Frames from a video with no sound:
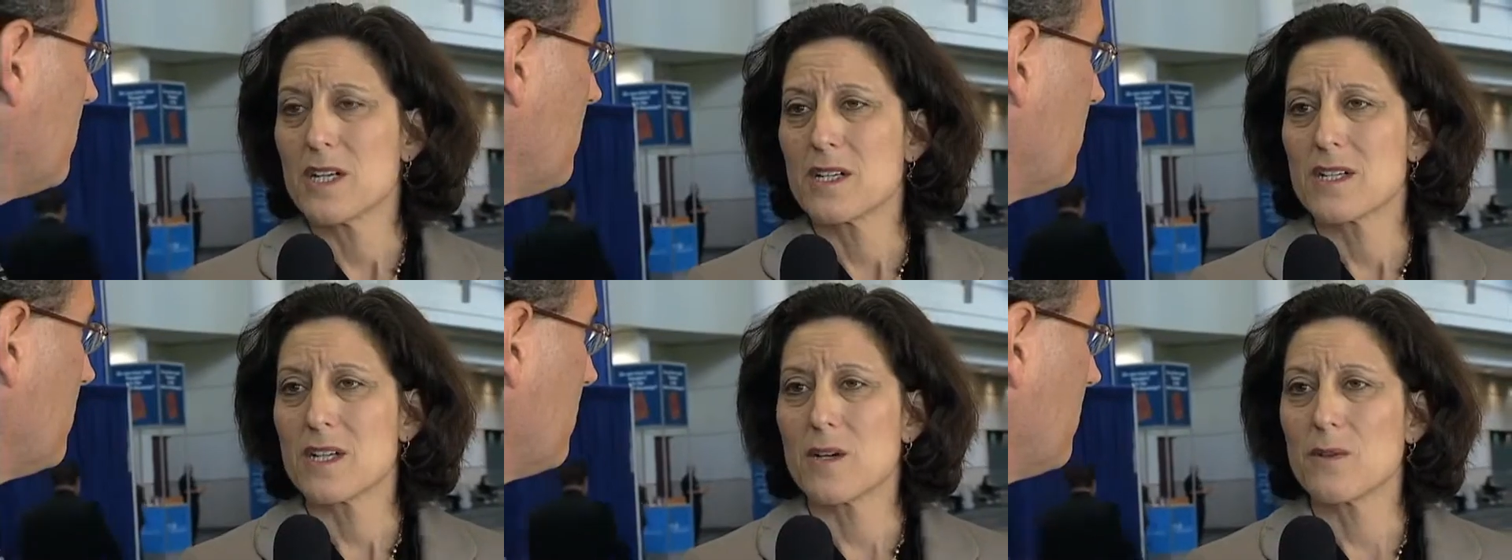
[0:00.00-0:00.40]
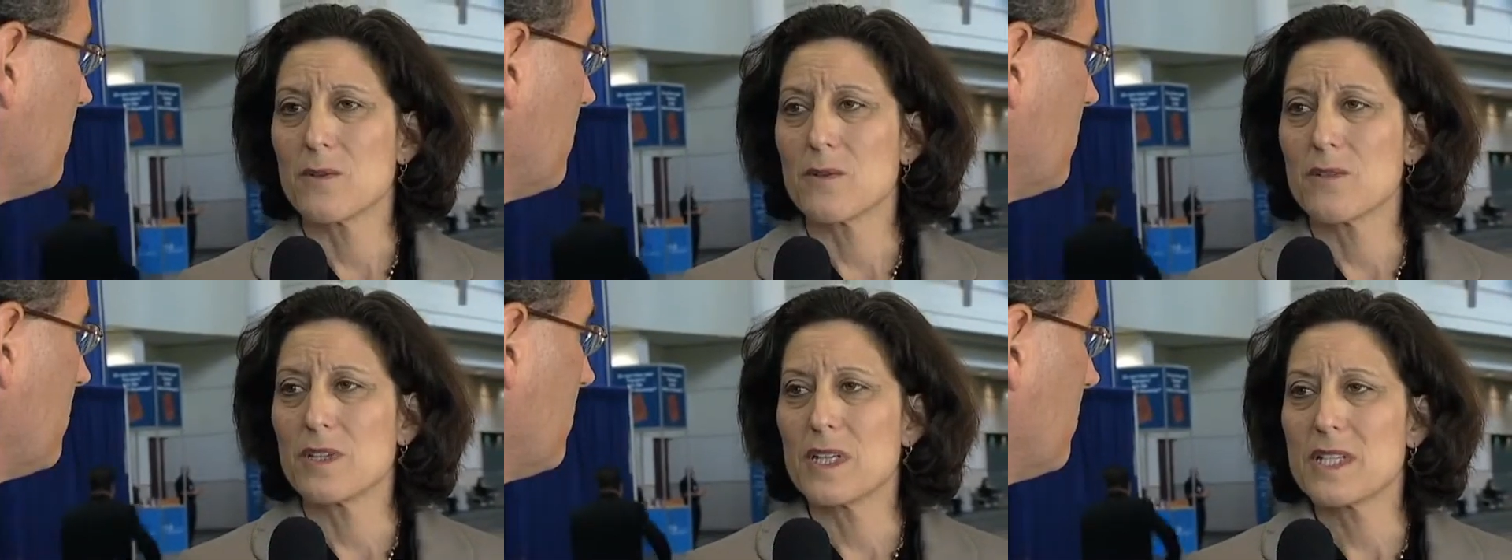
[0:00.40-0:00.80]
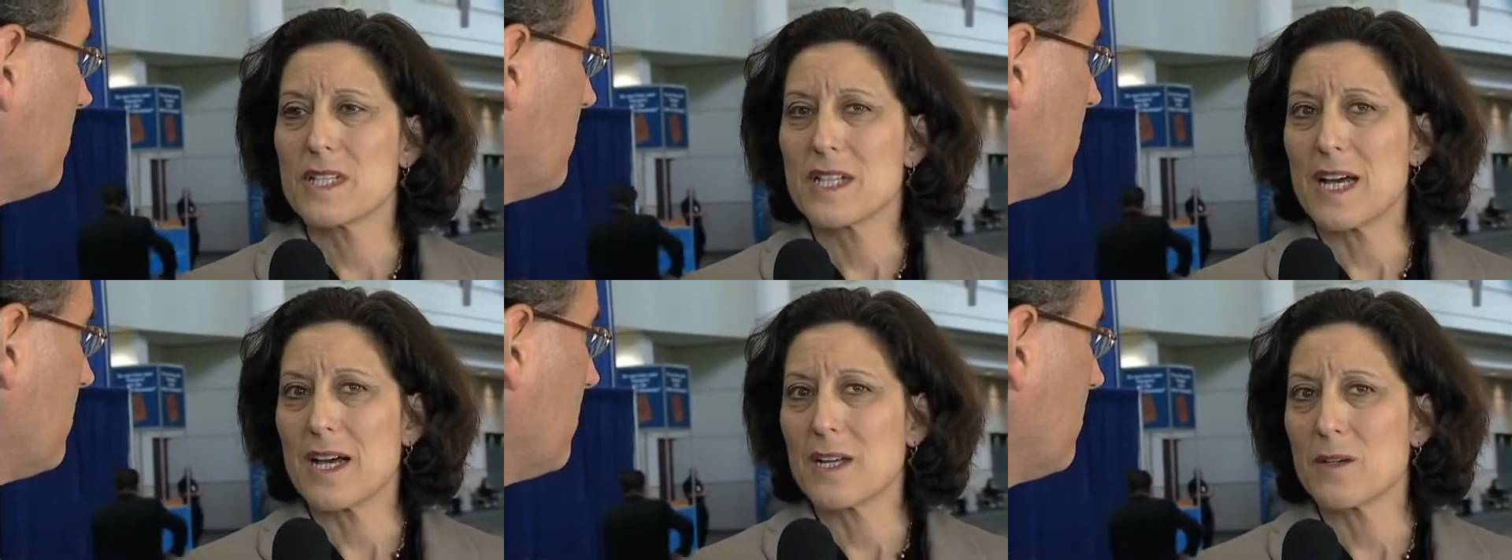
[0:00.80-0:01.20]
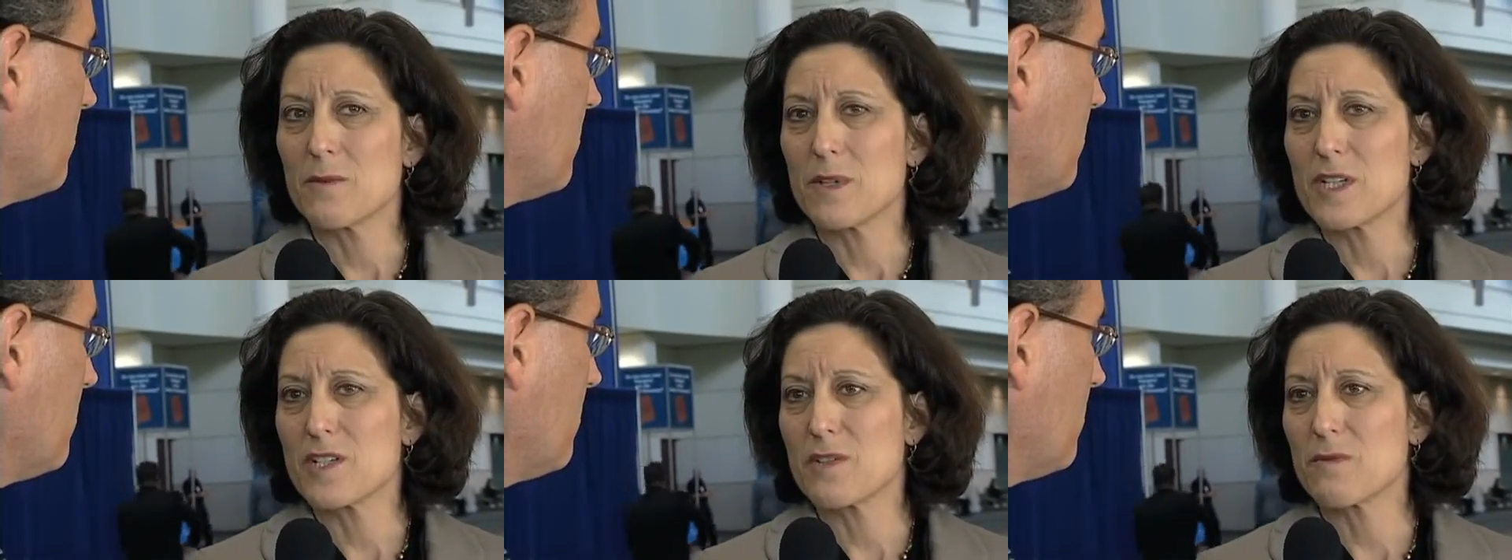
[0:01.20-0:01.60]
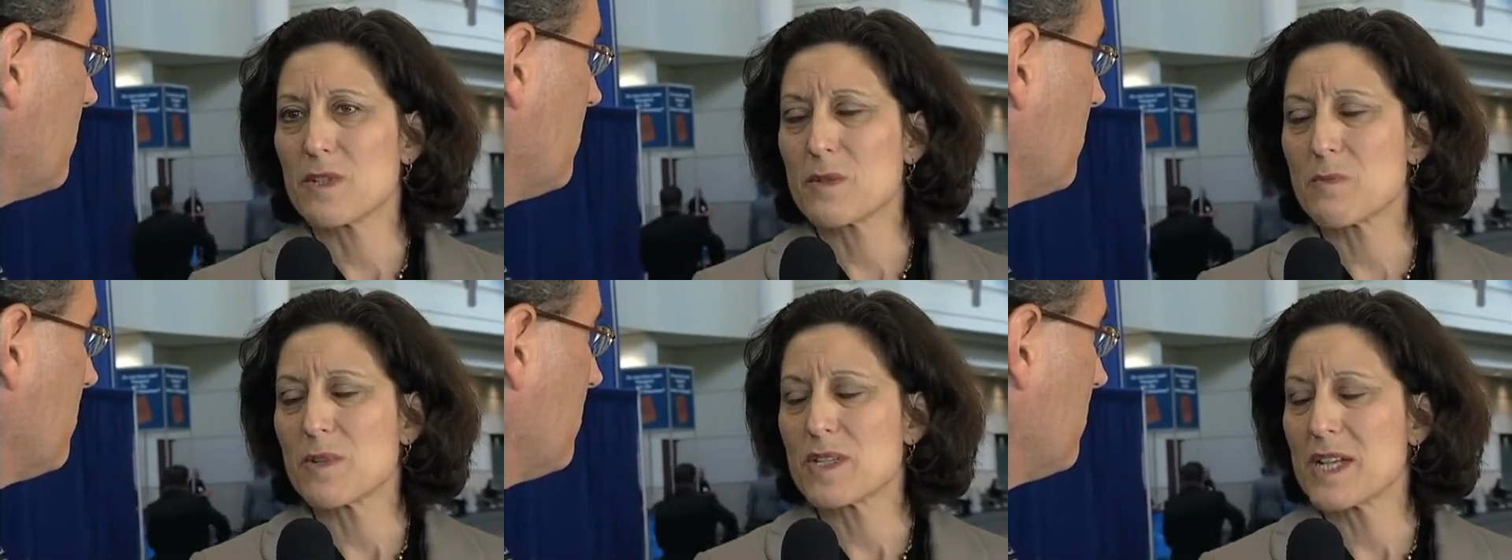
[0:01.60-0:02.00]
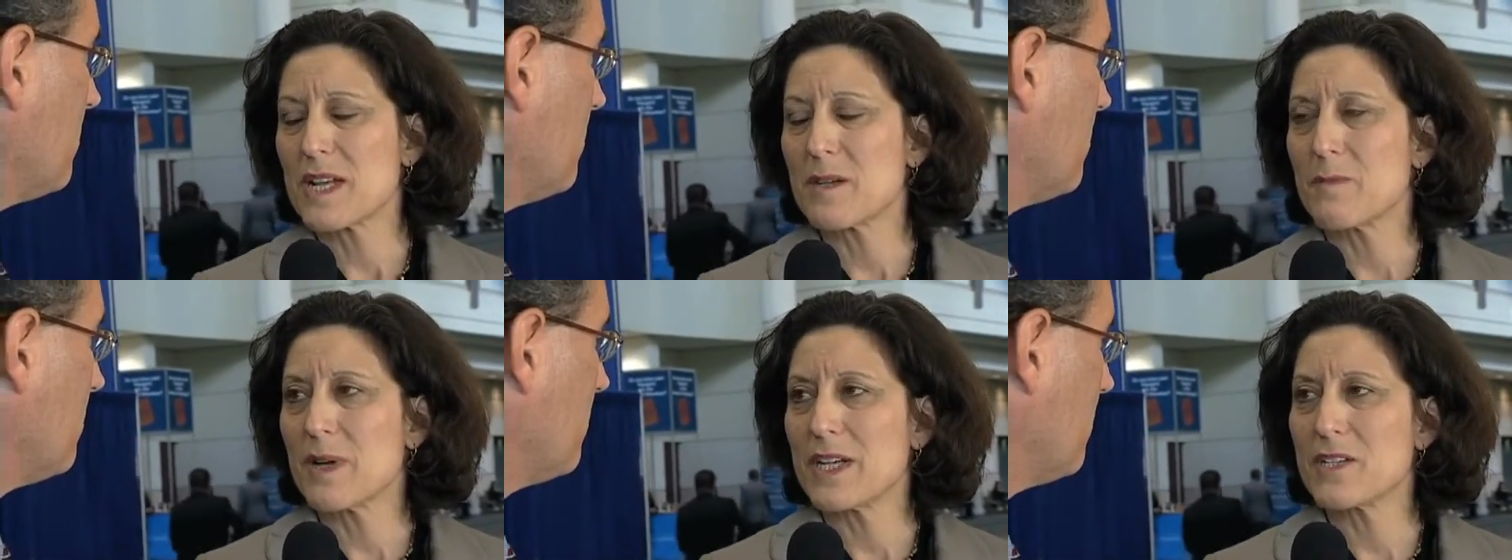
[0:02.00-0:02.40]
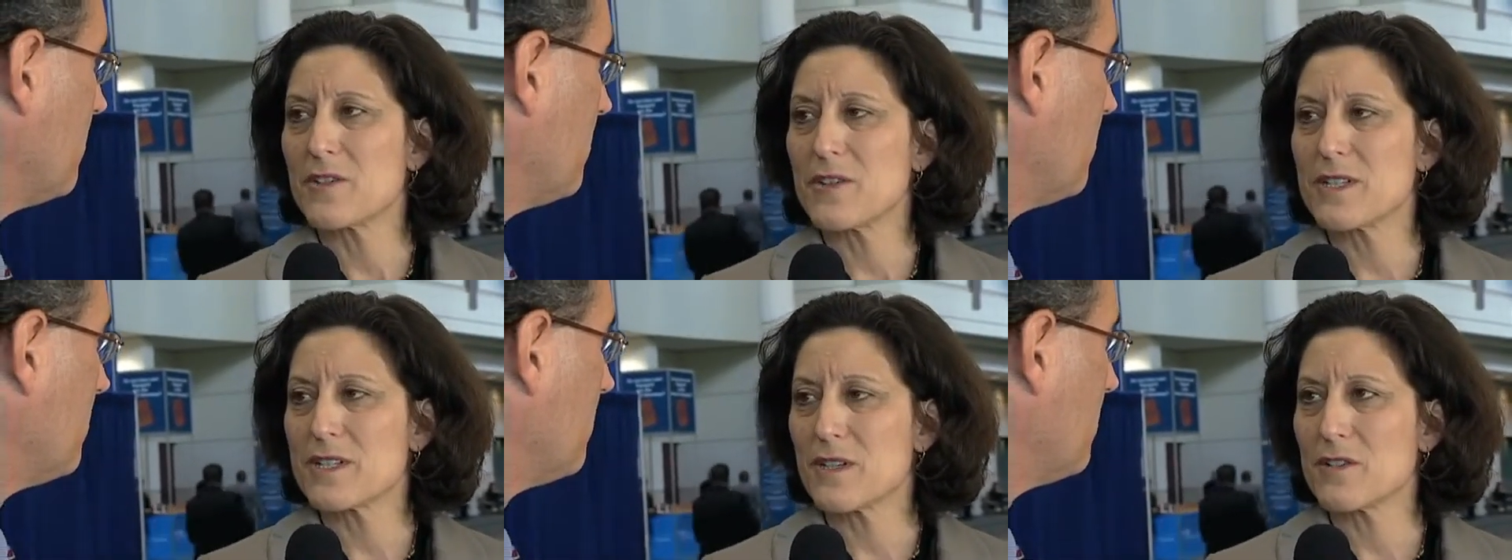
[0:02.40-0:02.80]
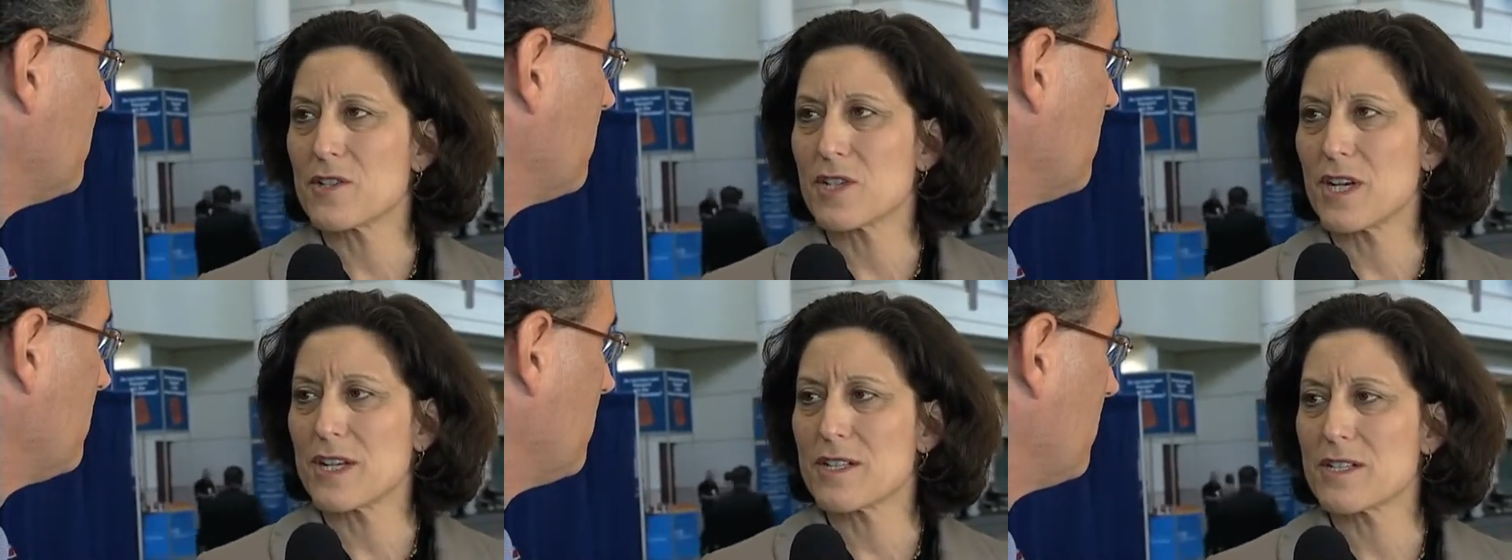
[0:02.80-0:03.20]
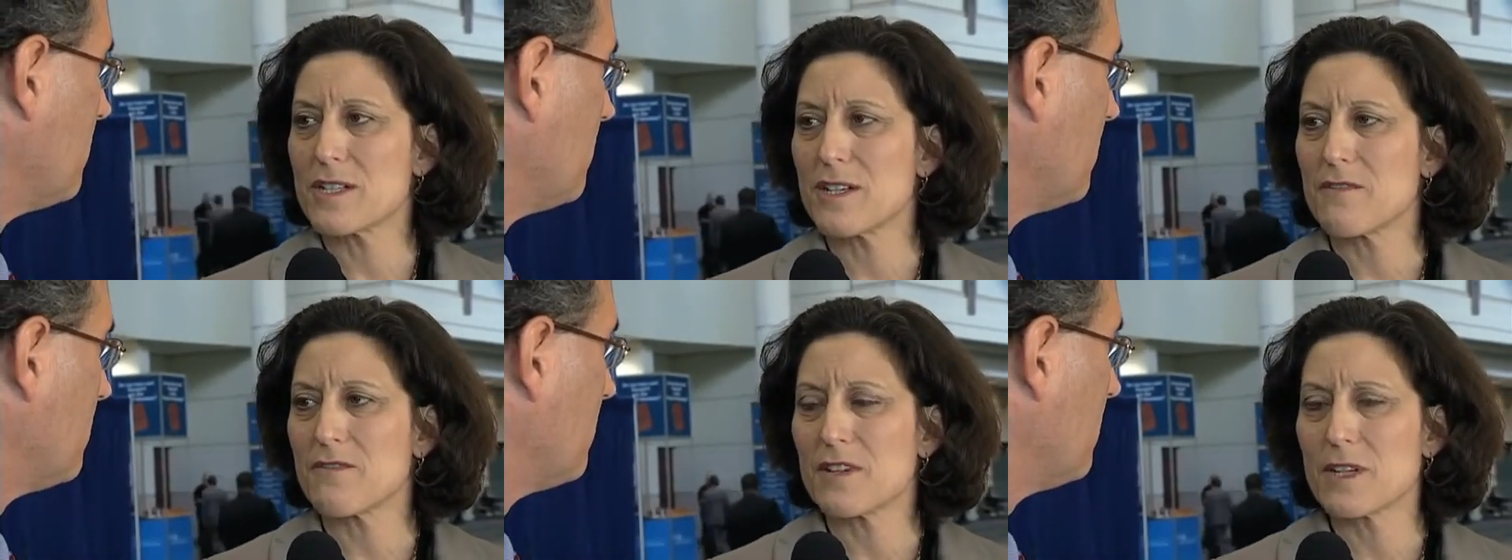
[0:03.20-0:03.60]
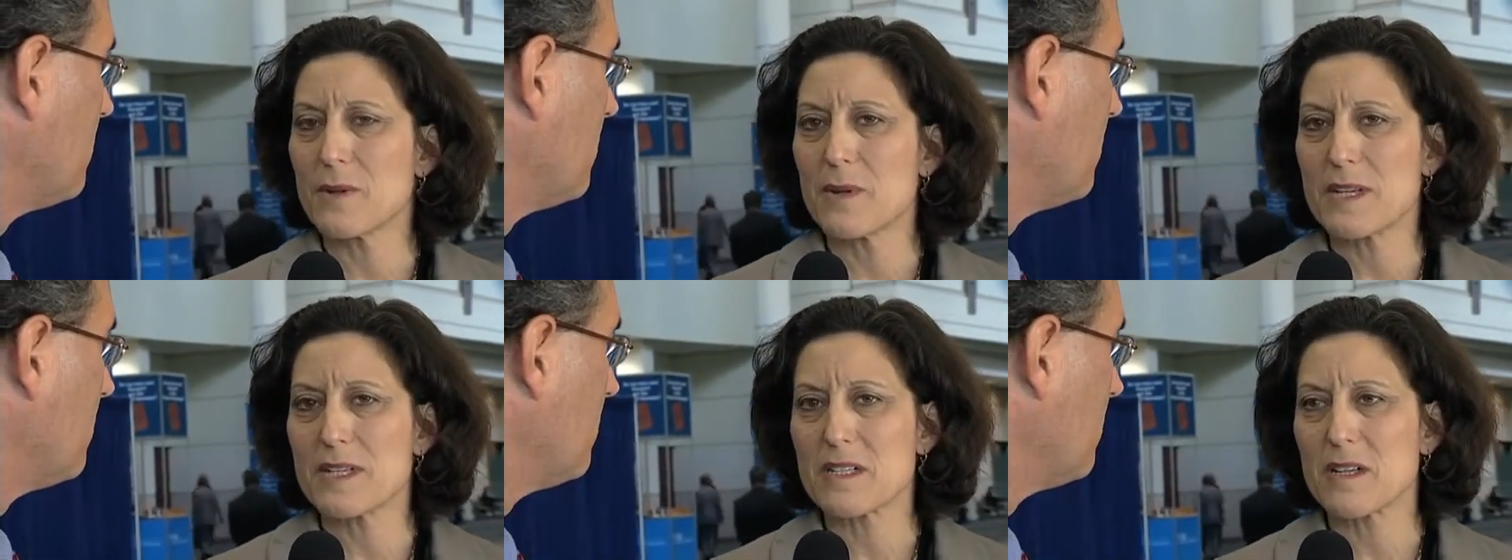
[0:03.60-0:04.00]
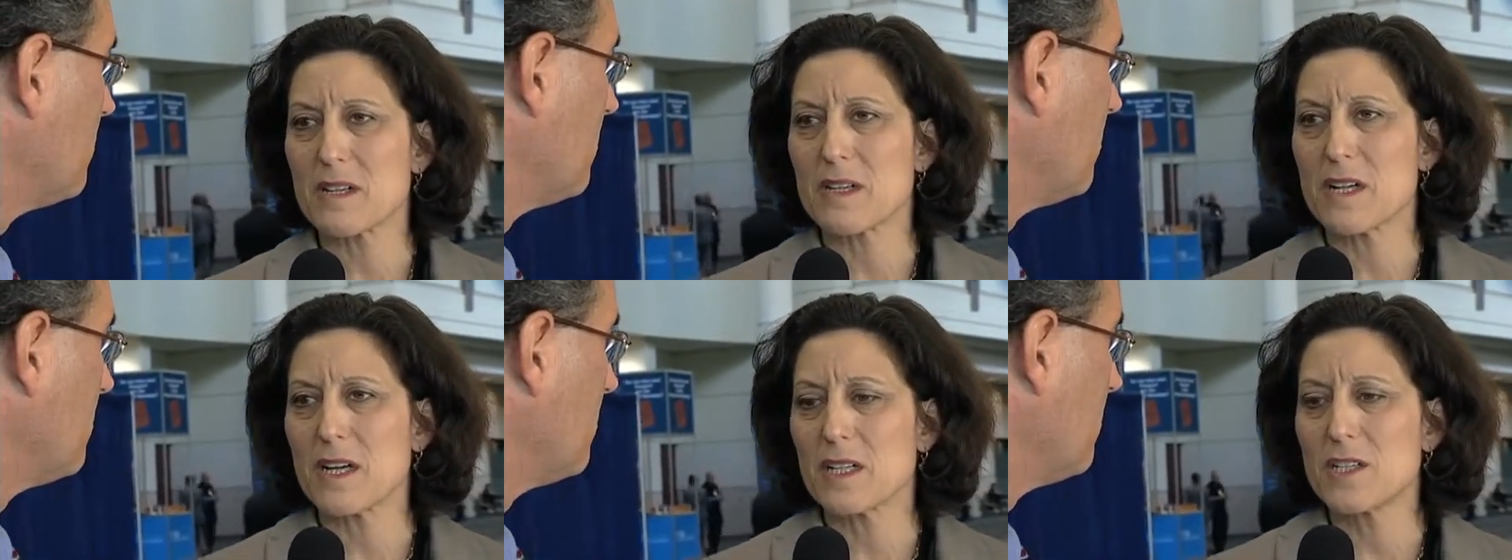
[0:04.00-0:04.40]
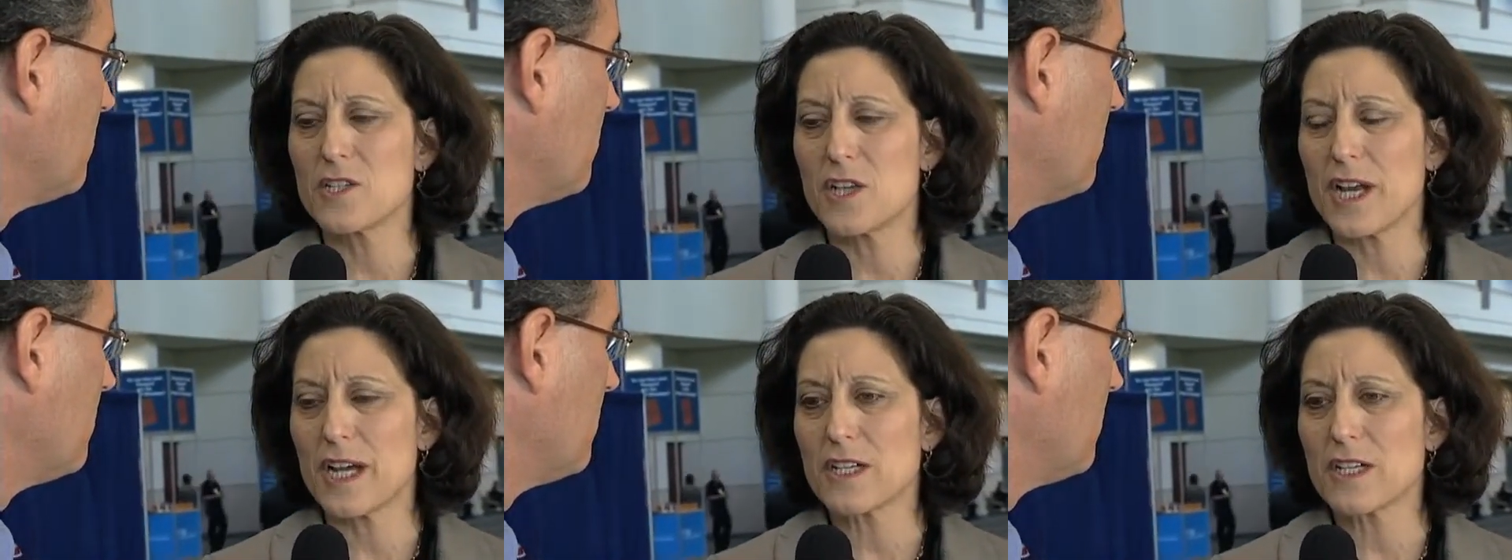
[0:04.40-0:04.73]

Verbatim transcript: So this data, which was presented by Joyce O'Shaughnessy for US Oncology,